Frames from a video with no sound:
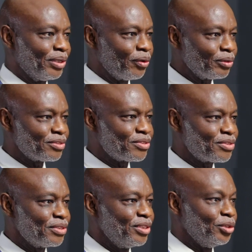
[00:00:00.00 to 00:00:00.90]

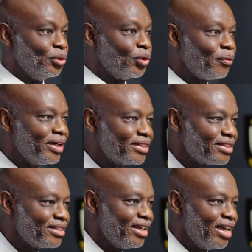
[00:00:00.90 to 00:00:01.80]
Because, you know
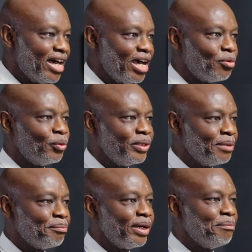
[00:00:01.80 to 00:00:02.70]
what? I
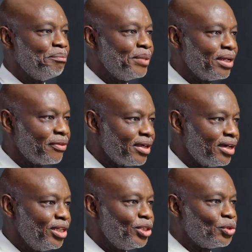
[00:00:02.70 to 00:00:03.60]
wanted my
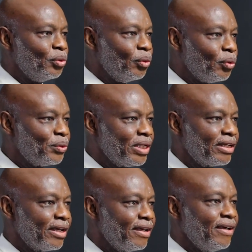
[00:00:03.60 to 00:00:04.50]
mother to know
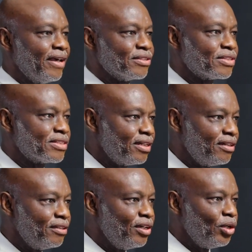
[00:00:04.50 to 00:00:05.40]
that her son